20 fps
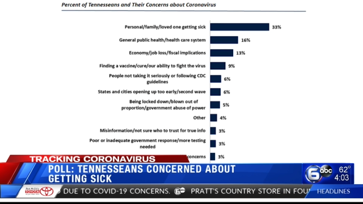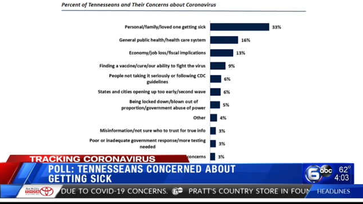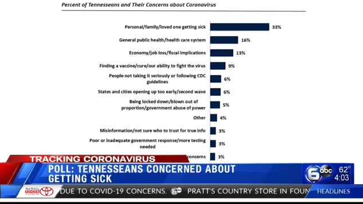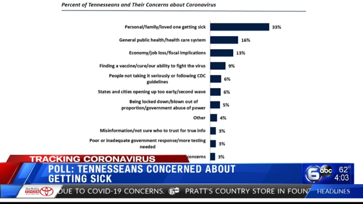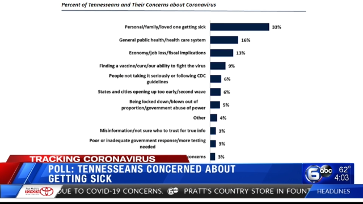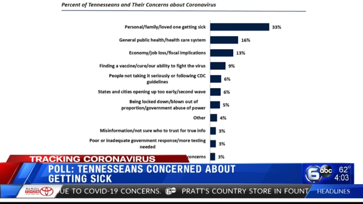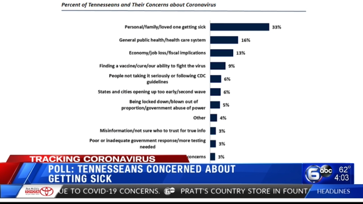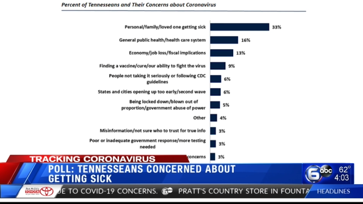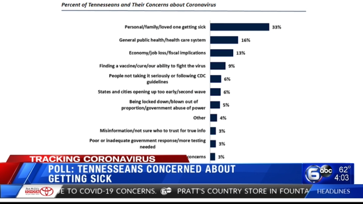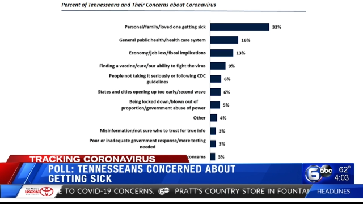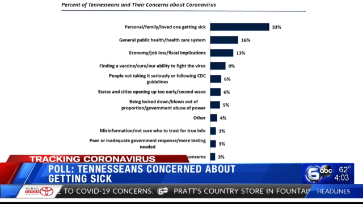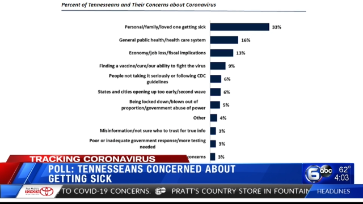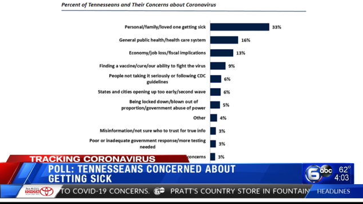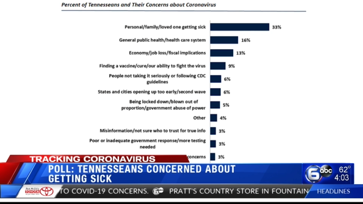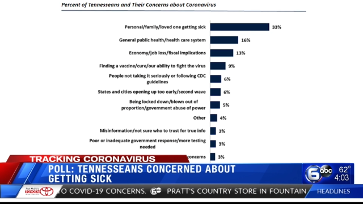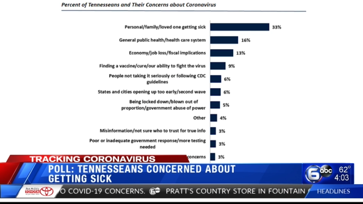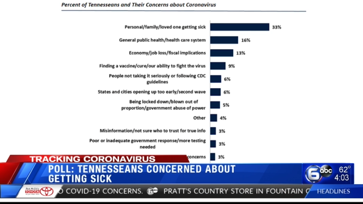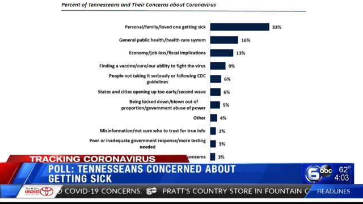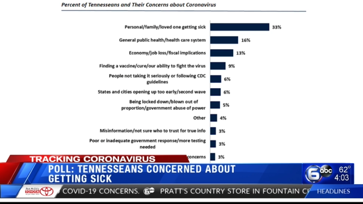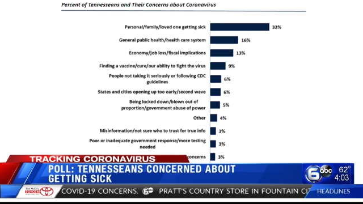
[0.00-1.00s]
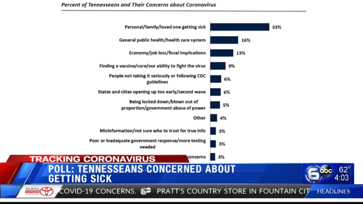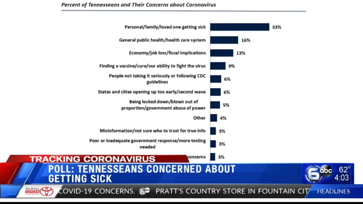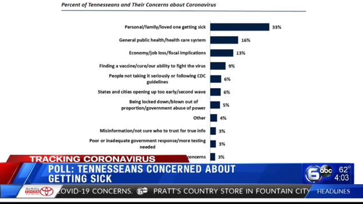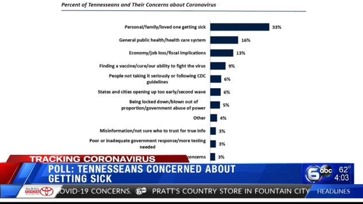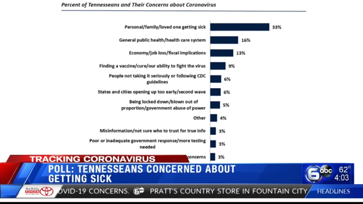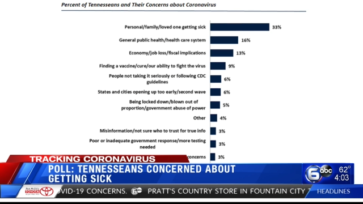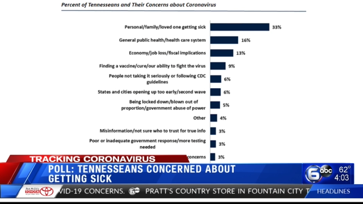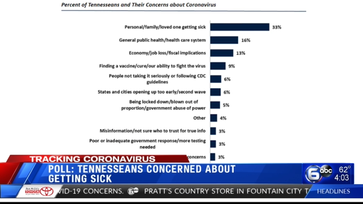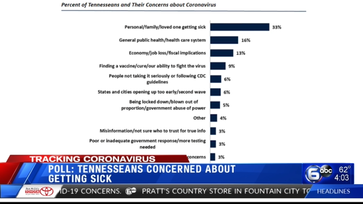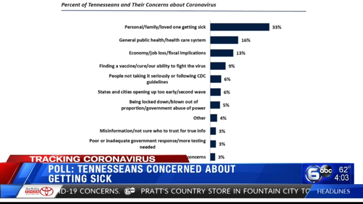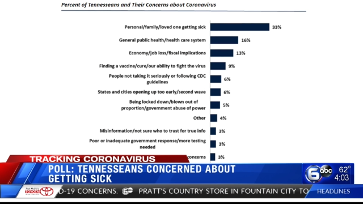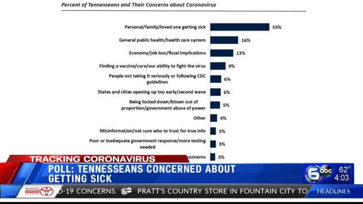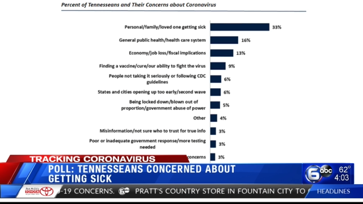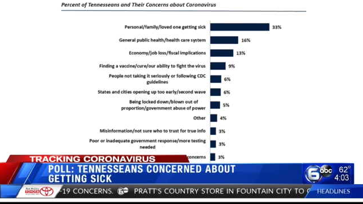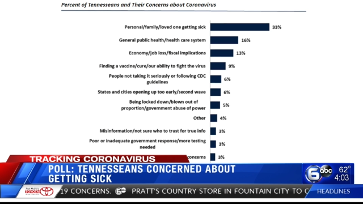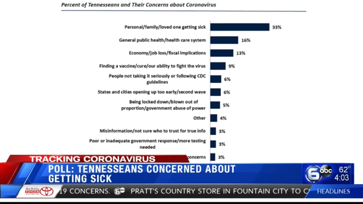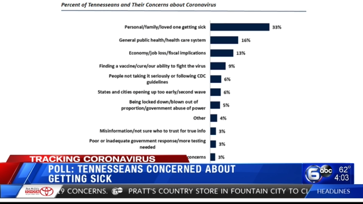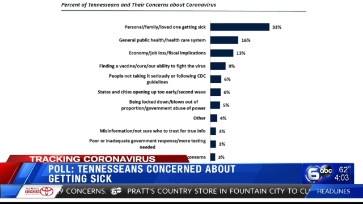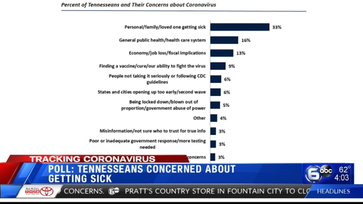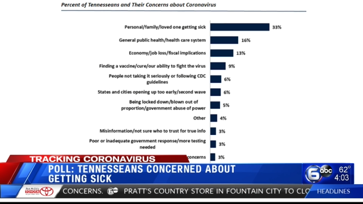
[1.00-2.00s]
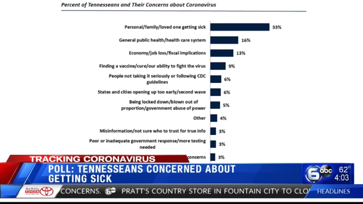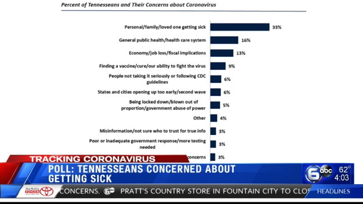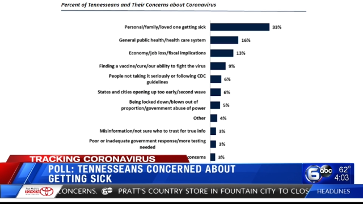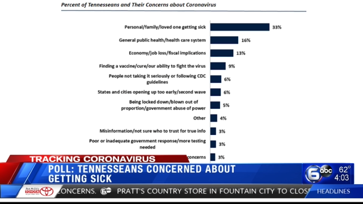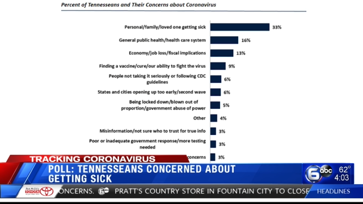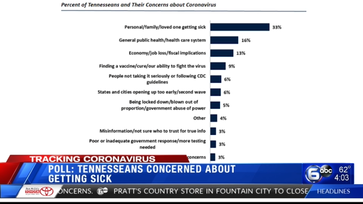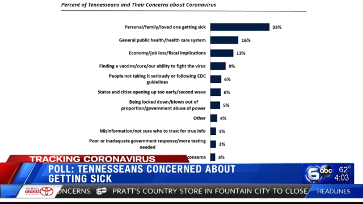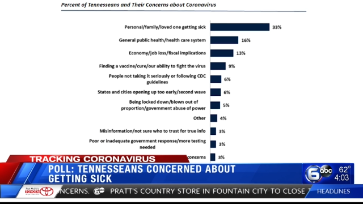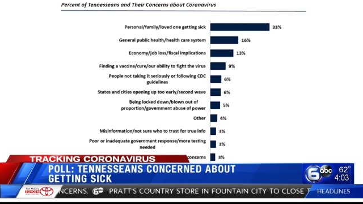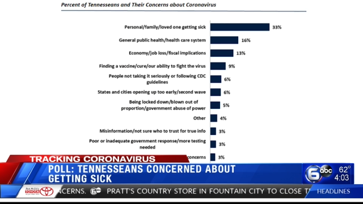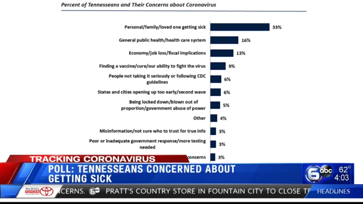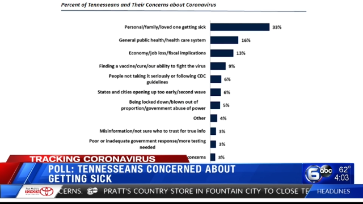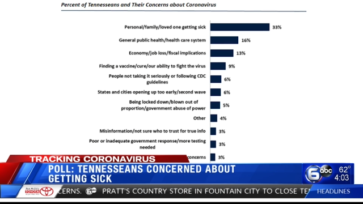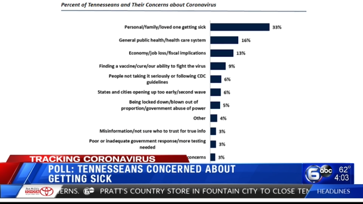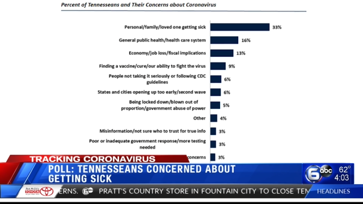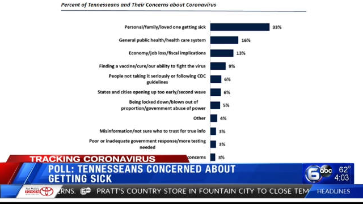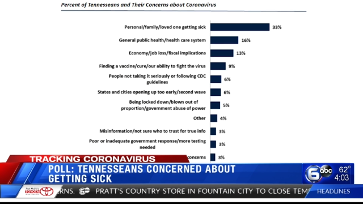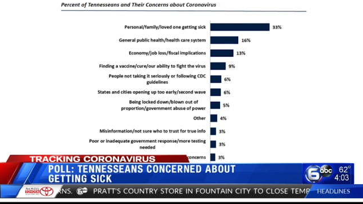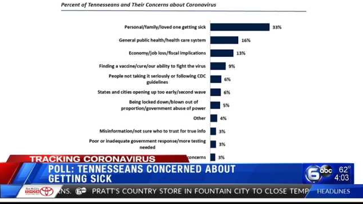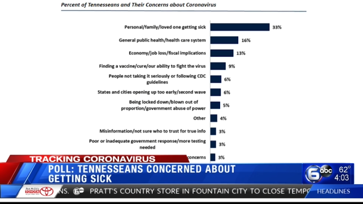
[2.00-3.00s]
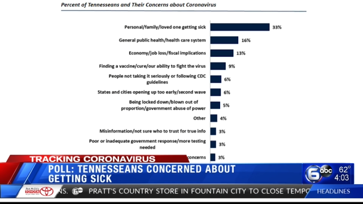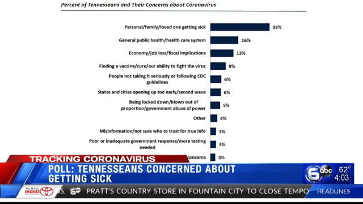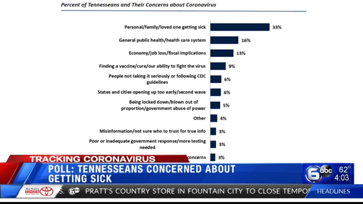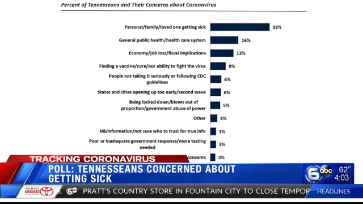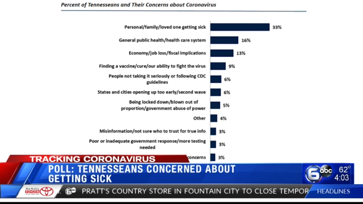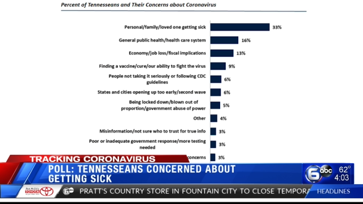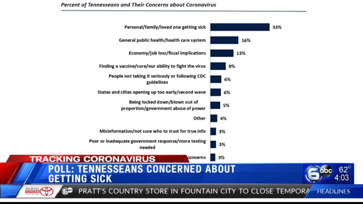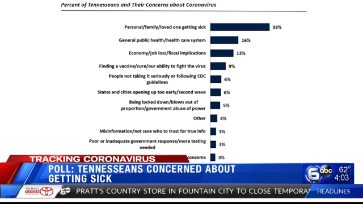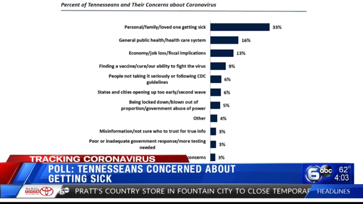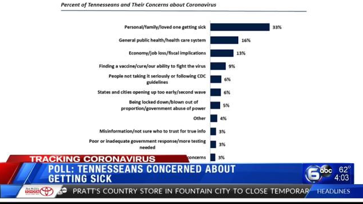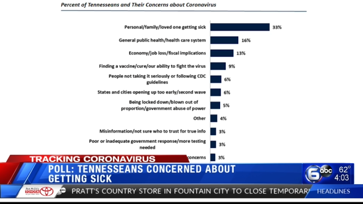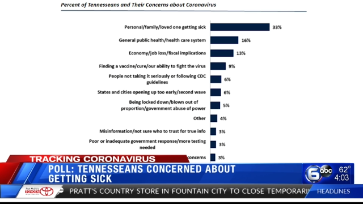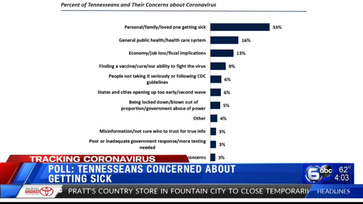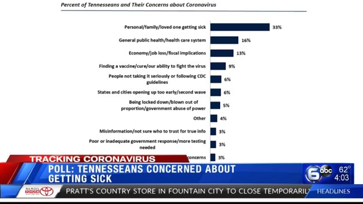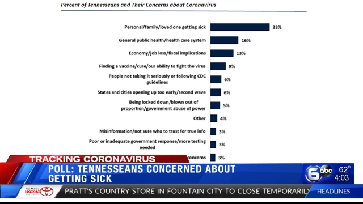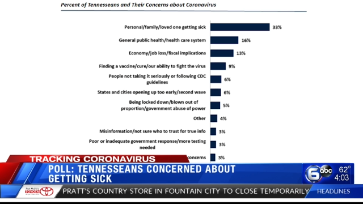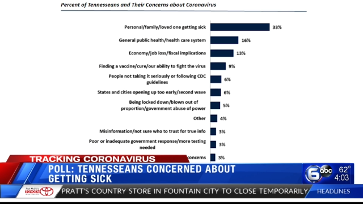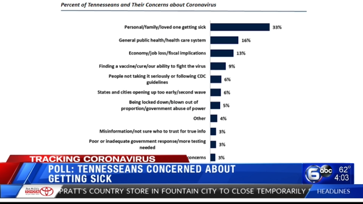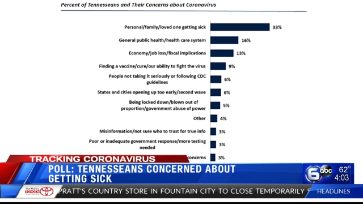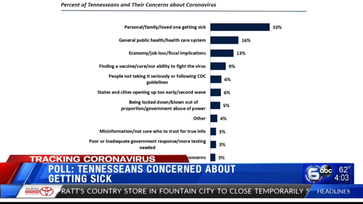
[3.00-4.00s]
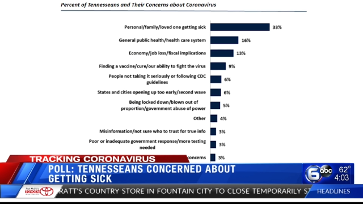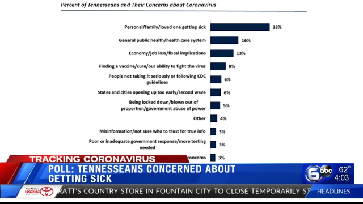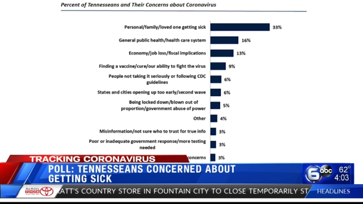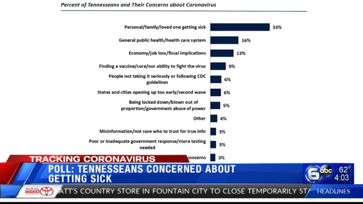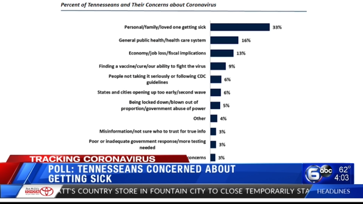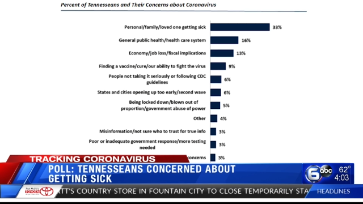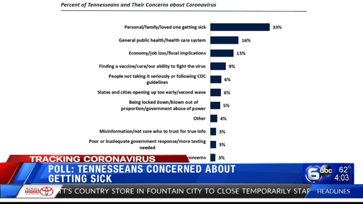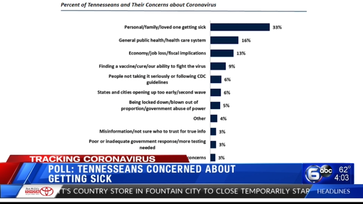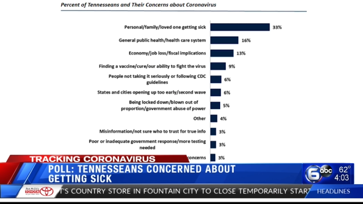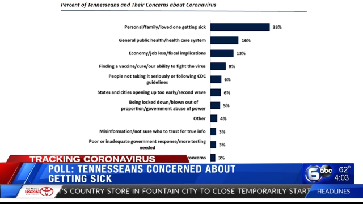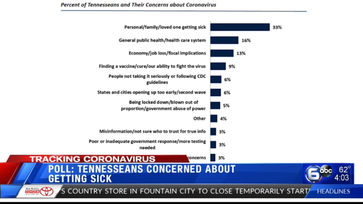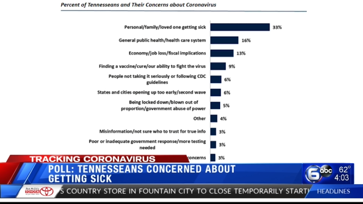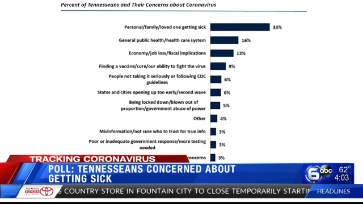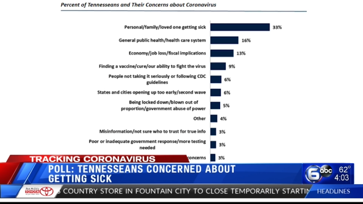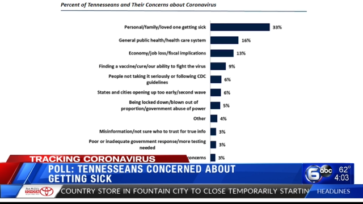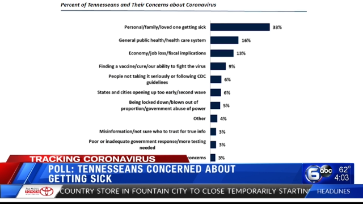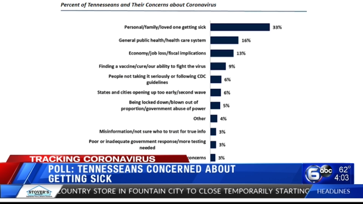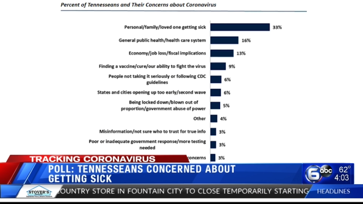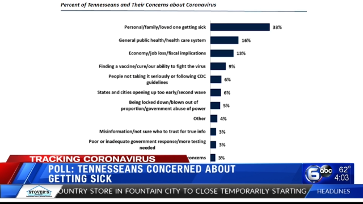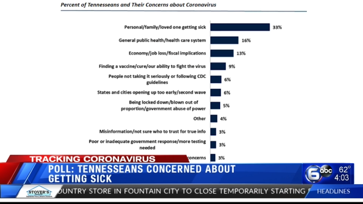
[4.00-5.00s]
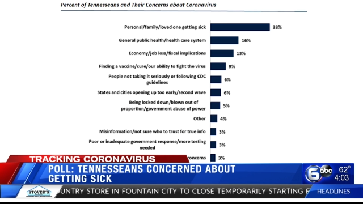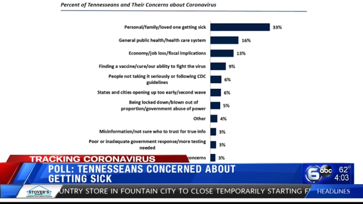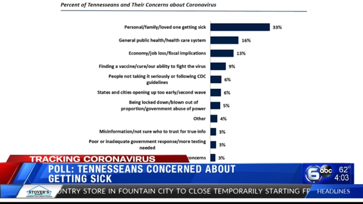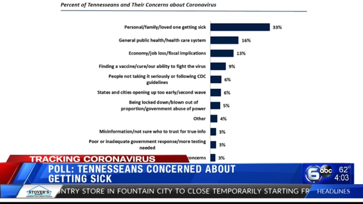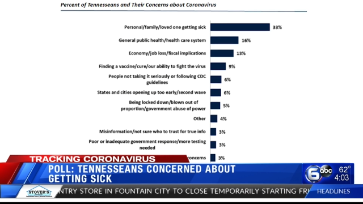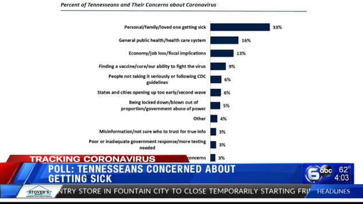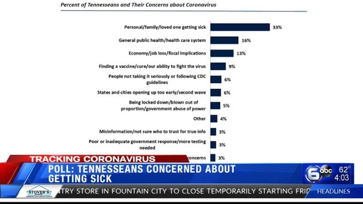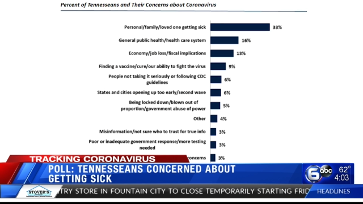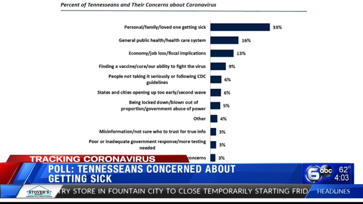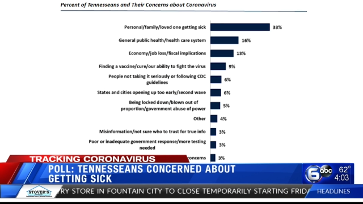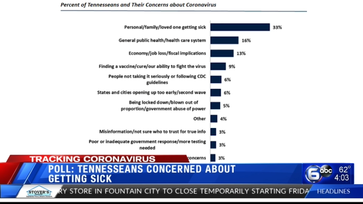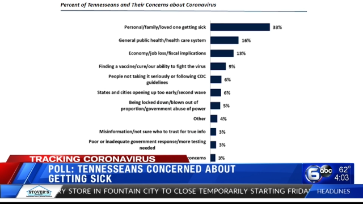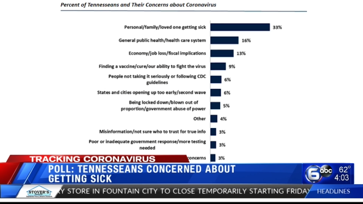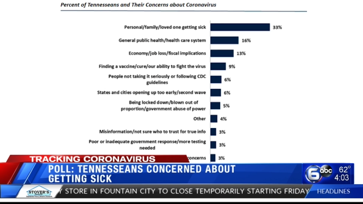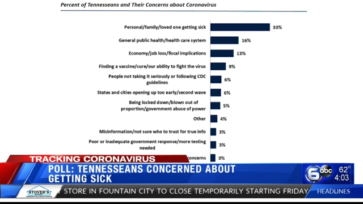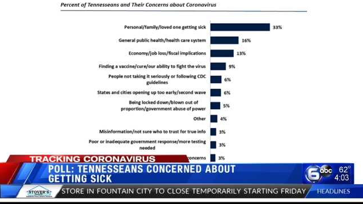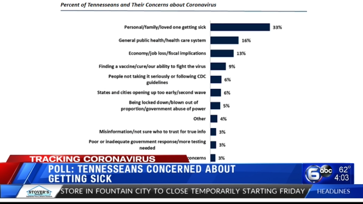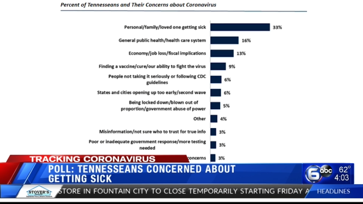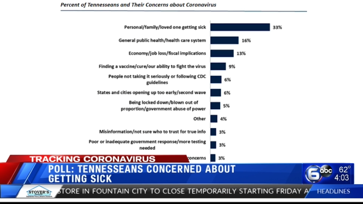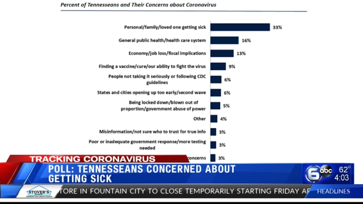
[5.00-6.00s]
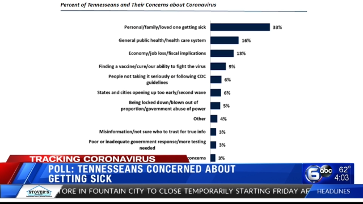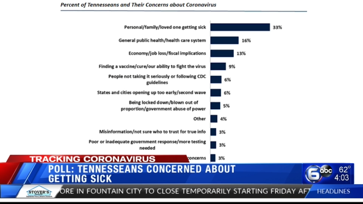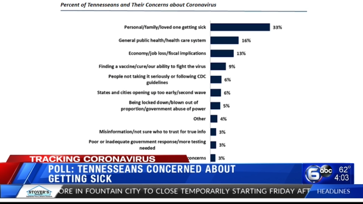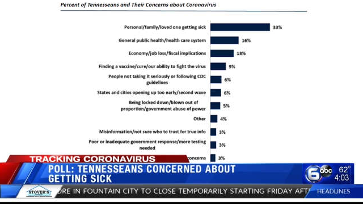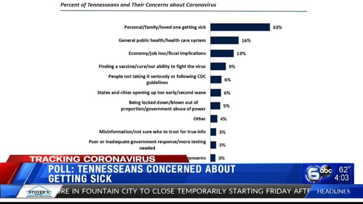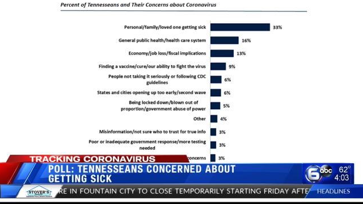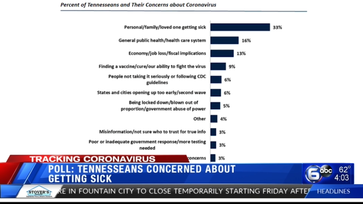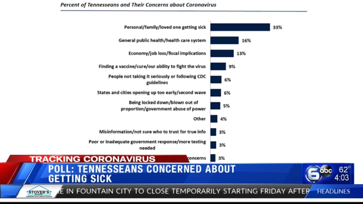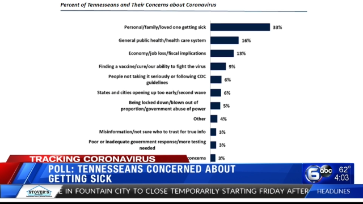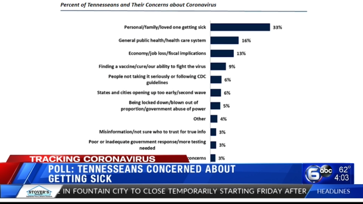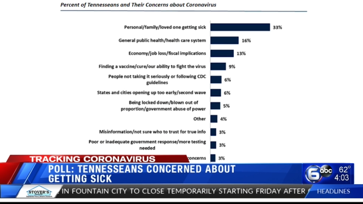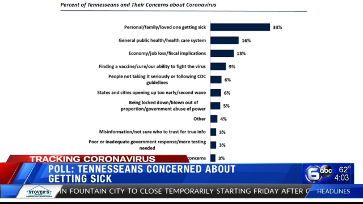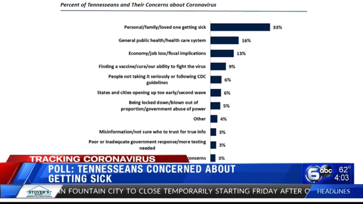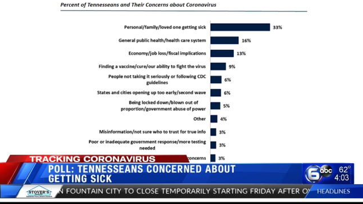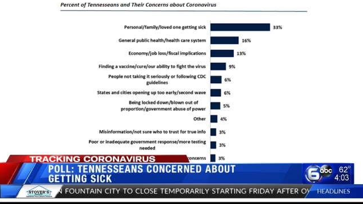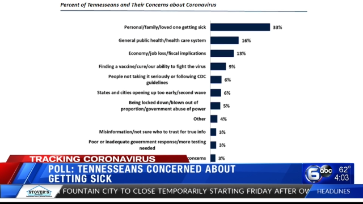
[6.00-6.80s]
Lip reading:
(no speaker visible)